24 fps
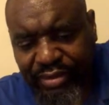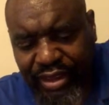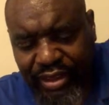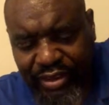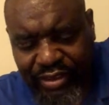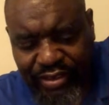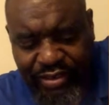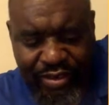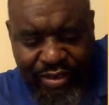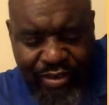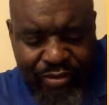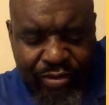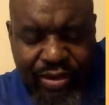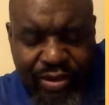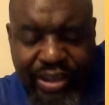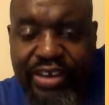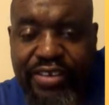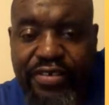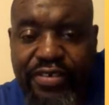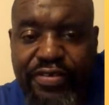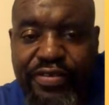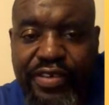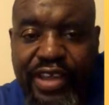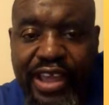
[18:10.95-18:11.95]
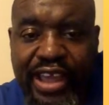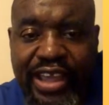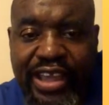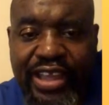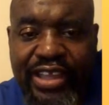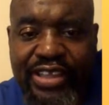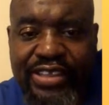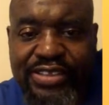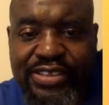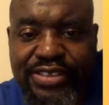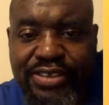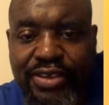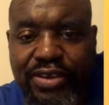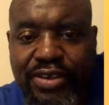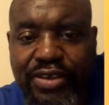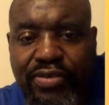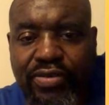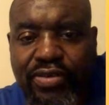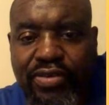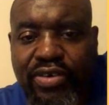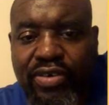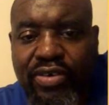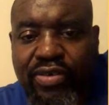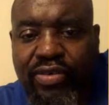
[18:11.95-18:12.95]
So we, the fans, were